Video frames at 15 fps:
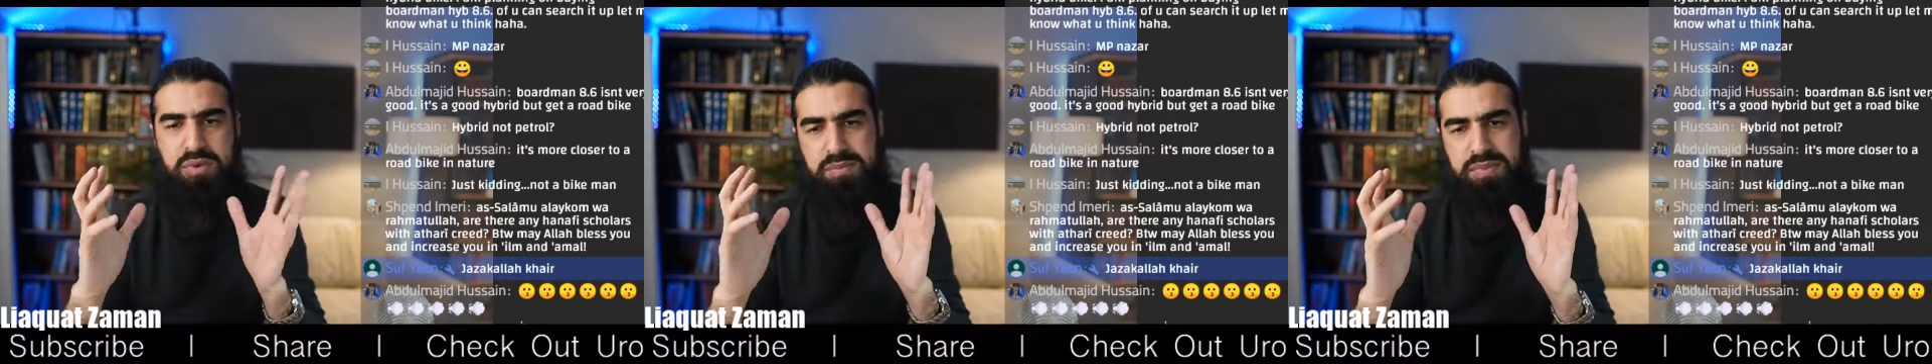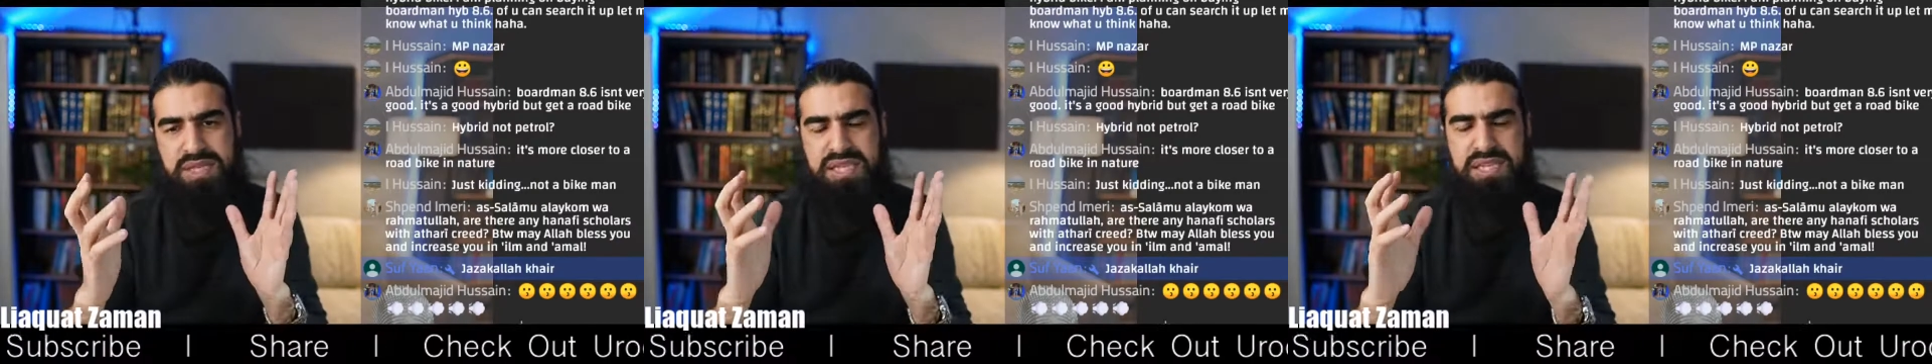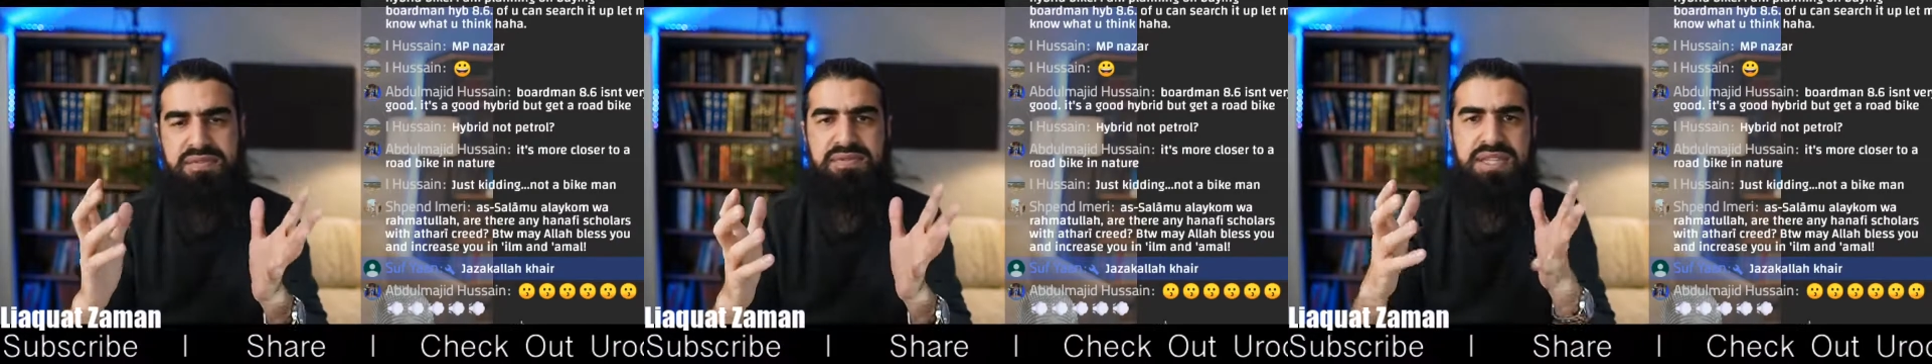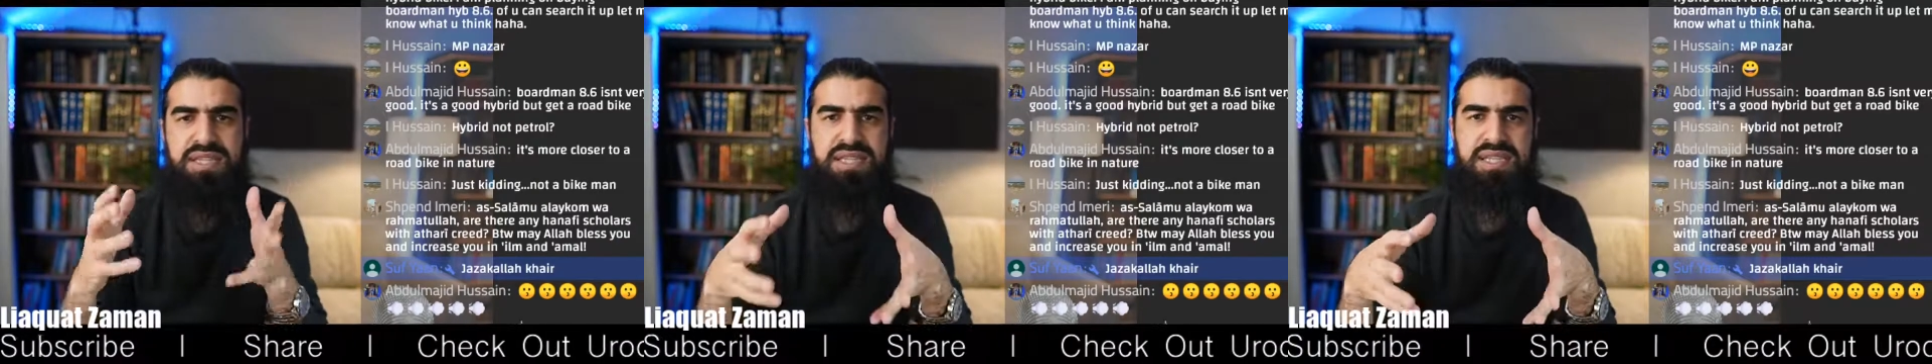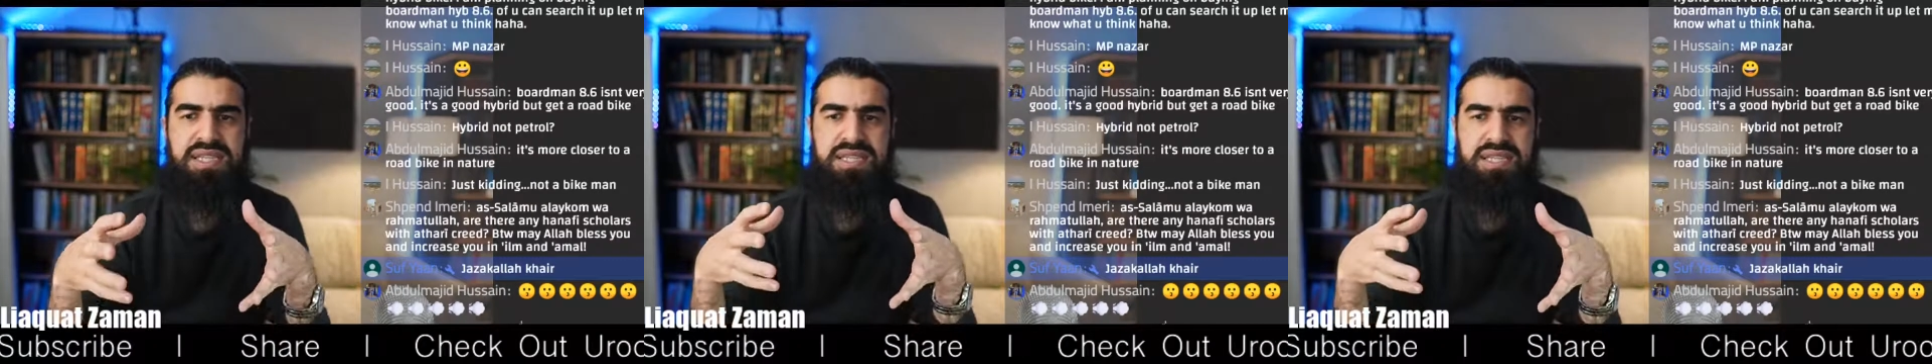believe
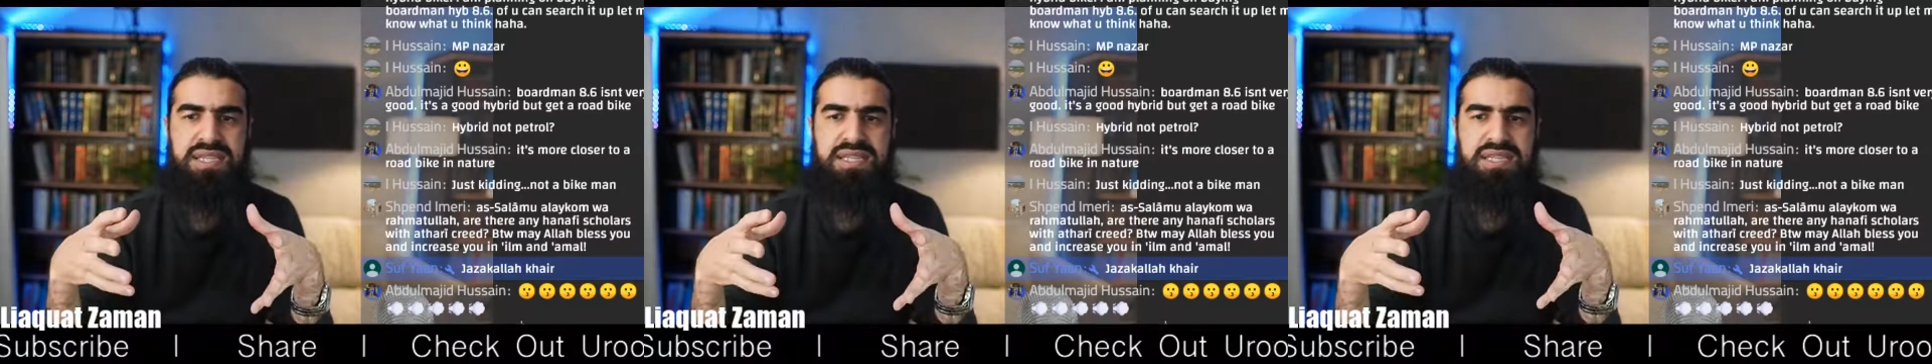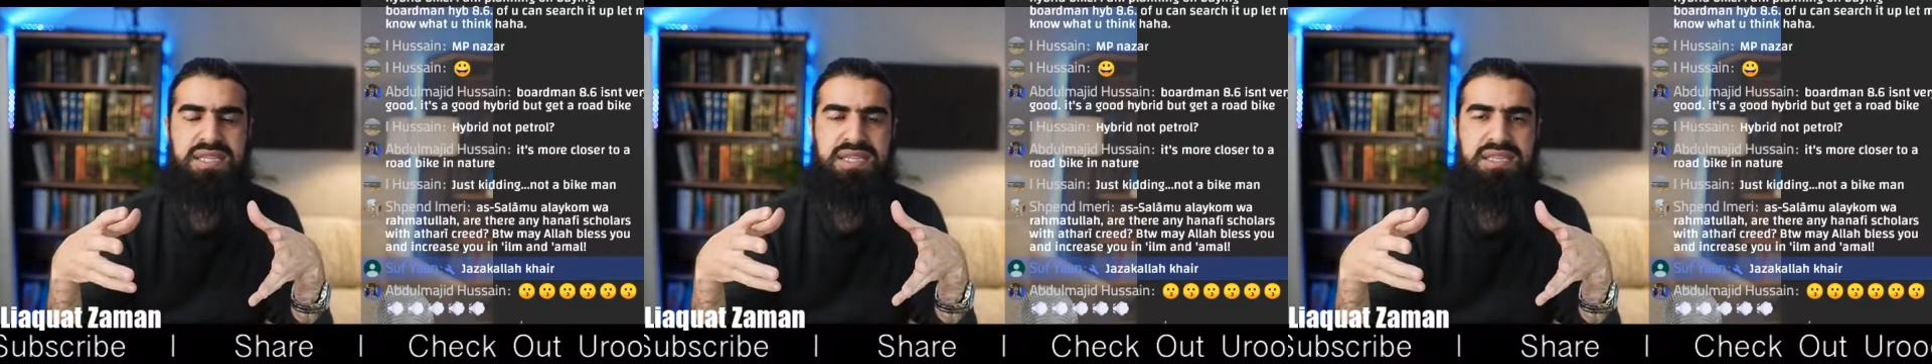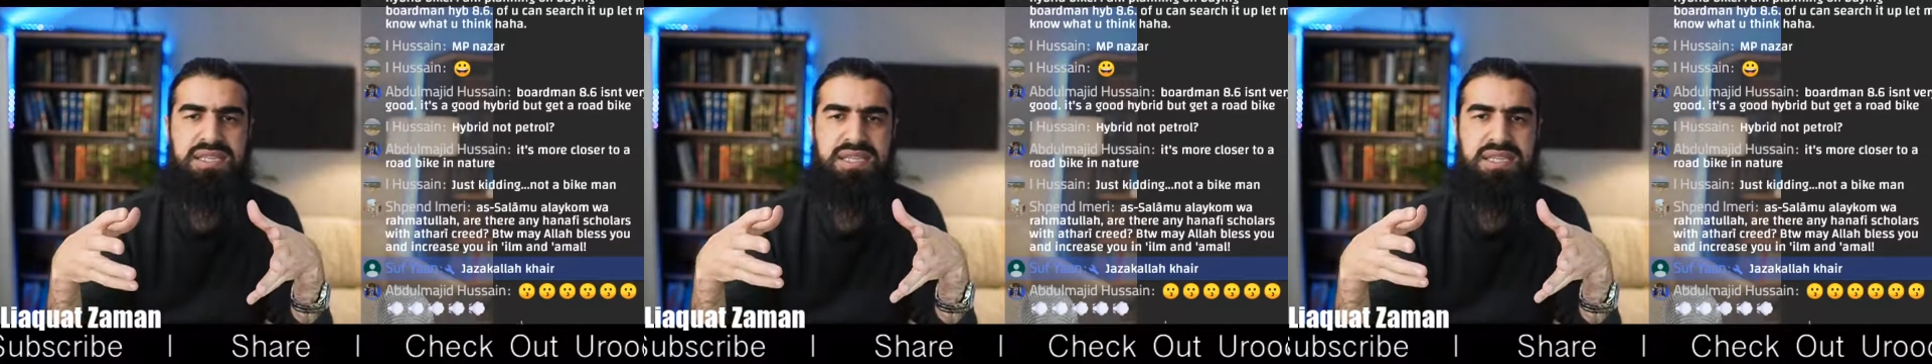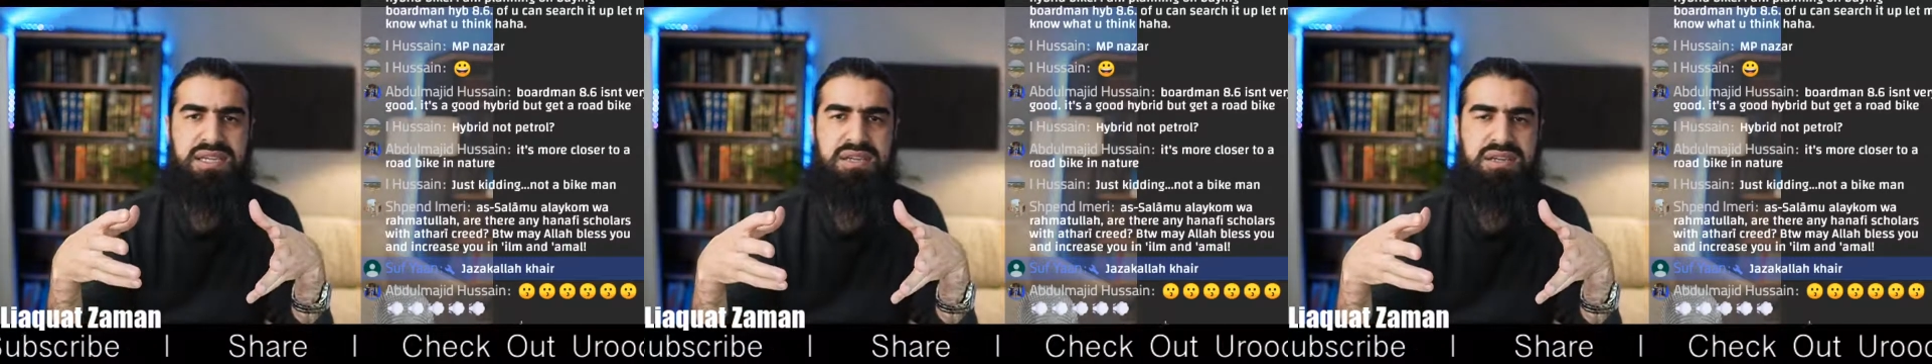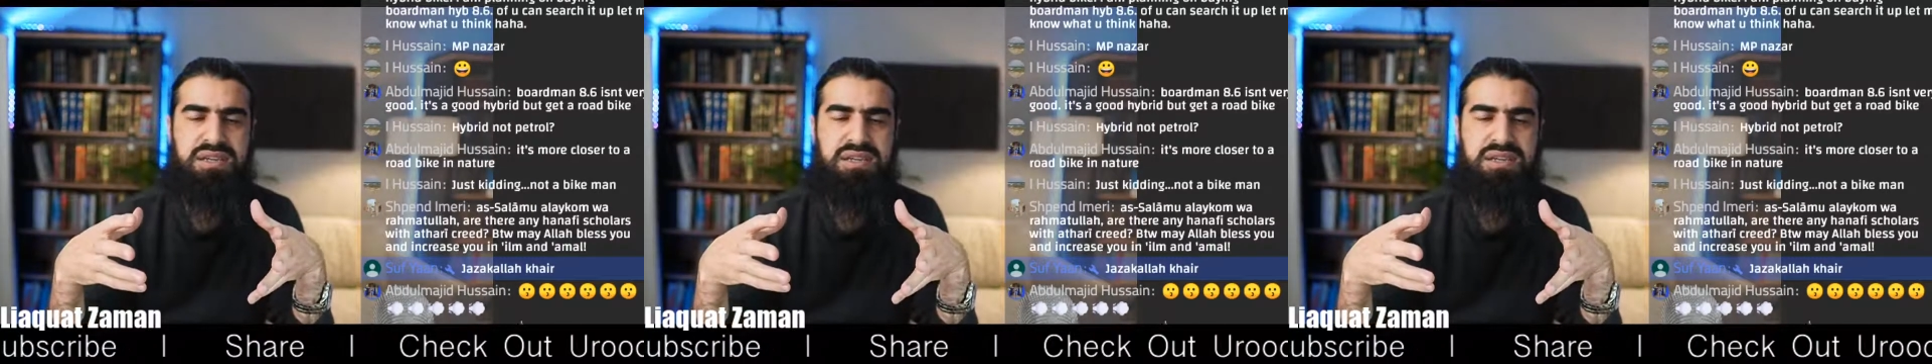in in in the